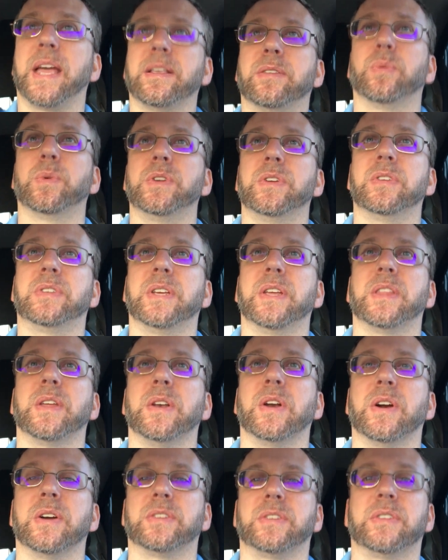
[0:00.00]
That's when you see the
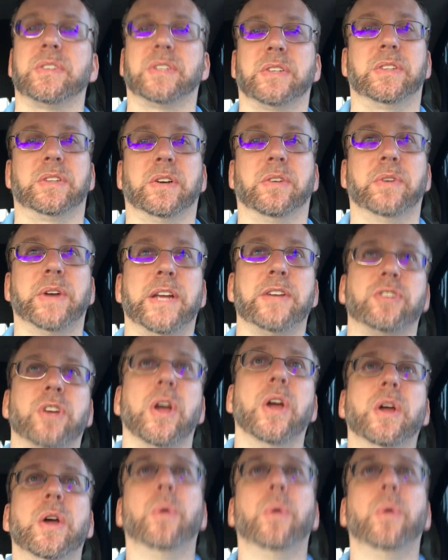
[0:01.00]
narcissistic rage,